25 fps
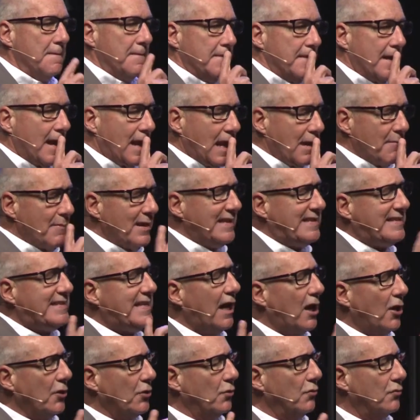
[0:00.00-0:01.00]
Now, let me
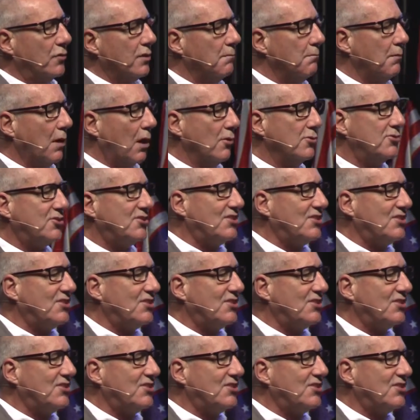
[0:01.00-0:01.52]
tell you the most